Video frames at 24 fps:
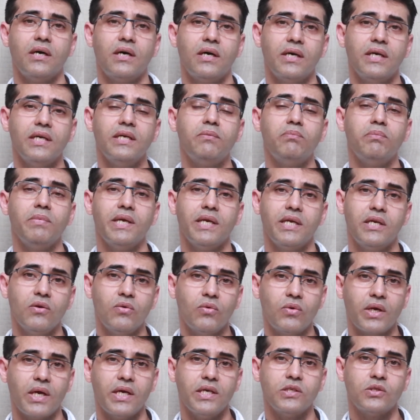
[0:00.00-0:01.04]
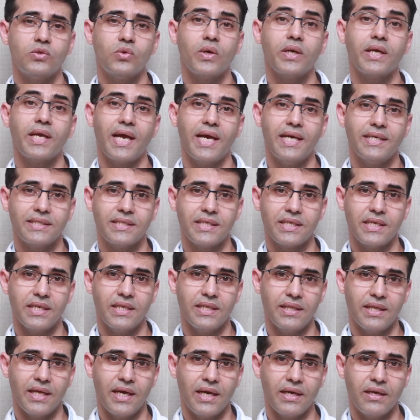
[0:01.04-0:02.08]
it may give rise to a cancer
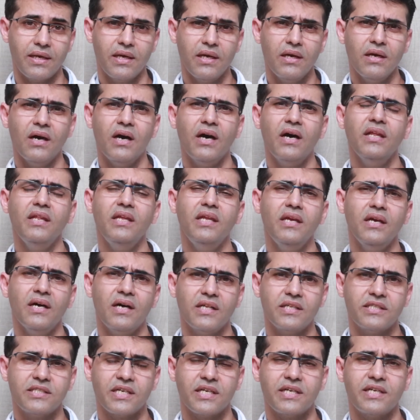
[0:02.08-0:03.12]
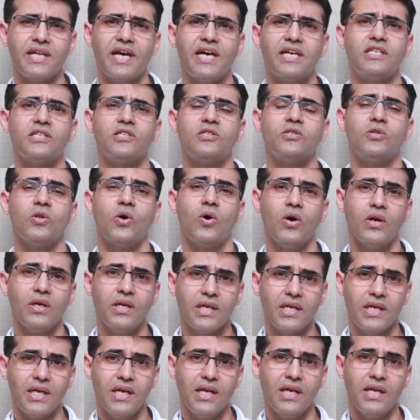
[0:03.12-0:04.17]
in that. Any ulcer that is not
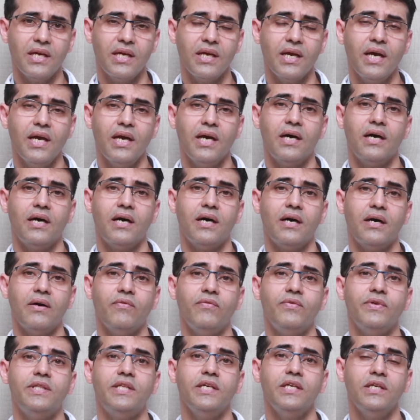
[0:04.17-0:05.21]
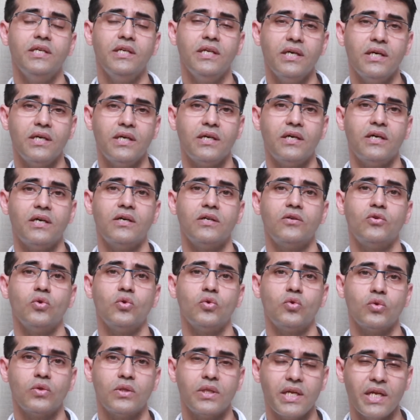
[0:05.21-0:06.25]
healing within 2
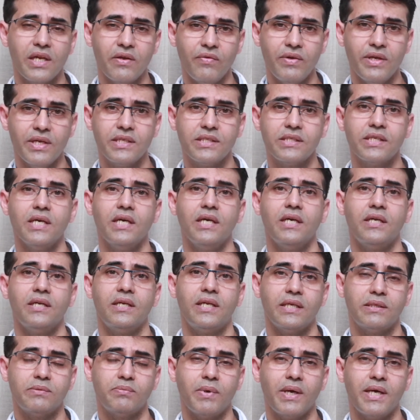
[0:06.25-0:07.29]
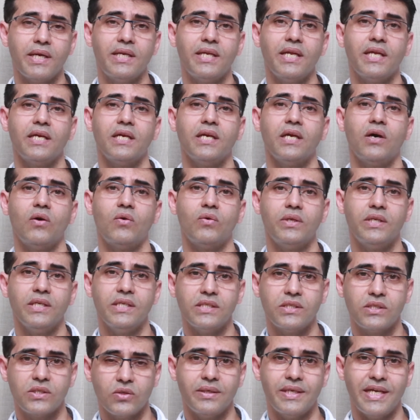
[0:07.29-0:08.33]
to 3 weeks, despite taking out
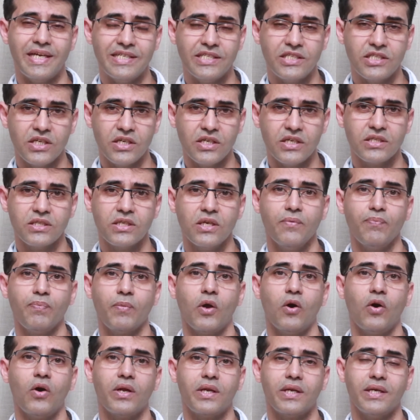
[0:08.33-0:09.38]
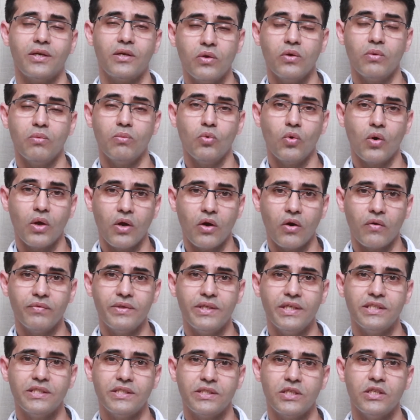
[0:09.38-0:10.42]
these dentures or removal of
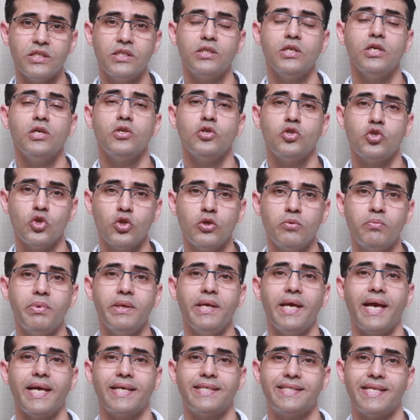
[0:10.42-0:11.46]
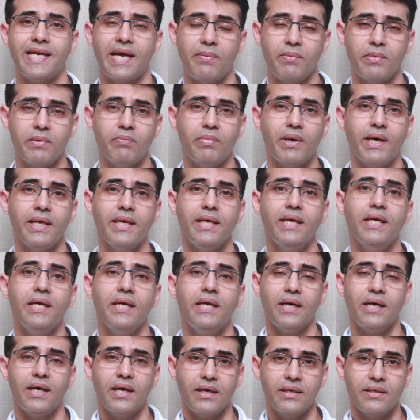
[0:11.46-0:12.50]
these teeth, should be examined by
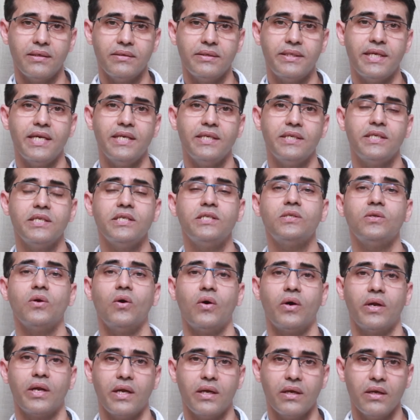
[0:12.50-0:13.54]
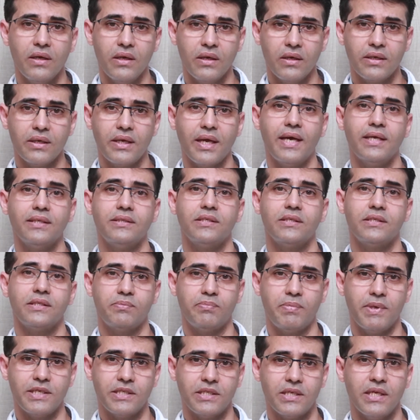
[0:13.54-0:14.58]
a dentist or a cancer
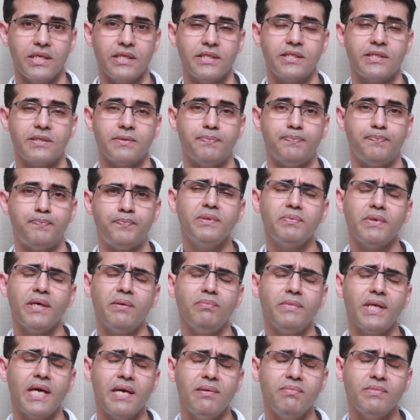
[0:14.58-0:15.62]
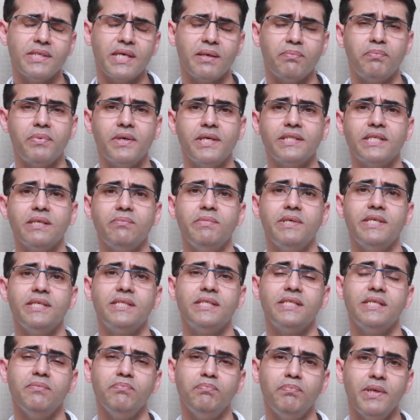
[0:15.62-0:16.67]
specialist. Sometimes a person may
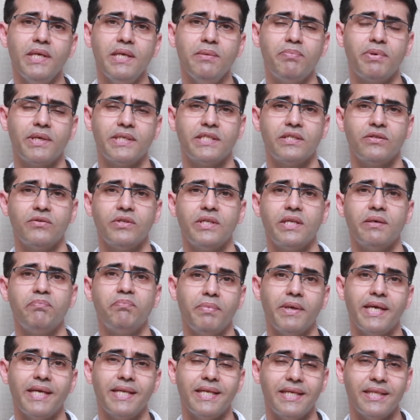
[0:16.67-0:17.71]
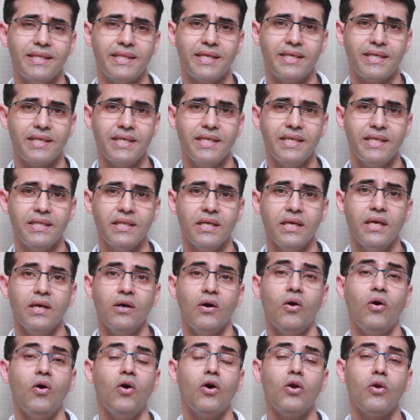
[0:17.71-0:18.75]
simply present with a pain in the teeth
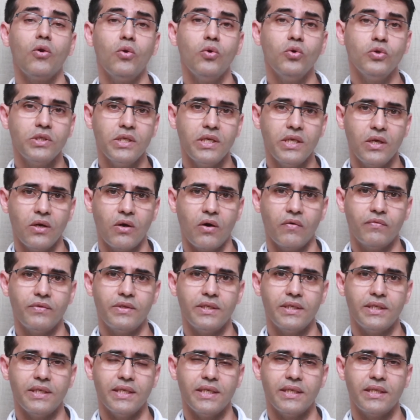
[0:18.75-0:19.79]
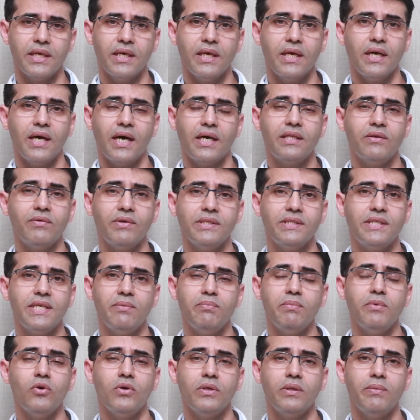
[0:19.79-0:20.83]
or loosening of the teeth. Otherwise, there
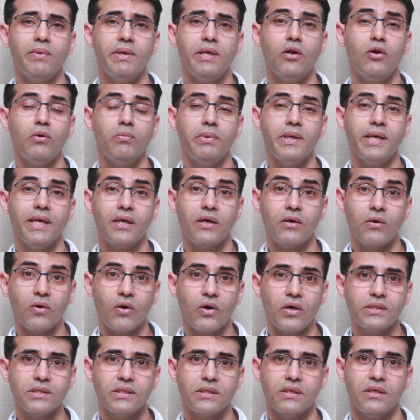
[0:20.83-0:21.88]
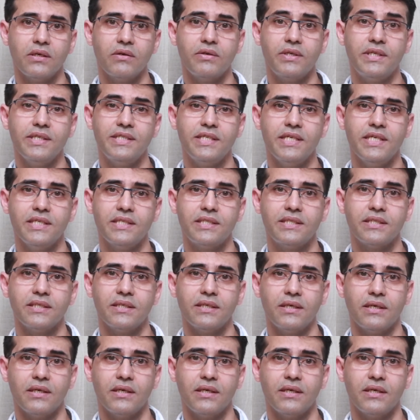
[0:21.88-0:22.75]
may not be a gross disease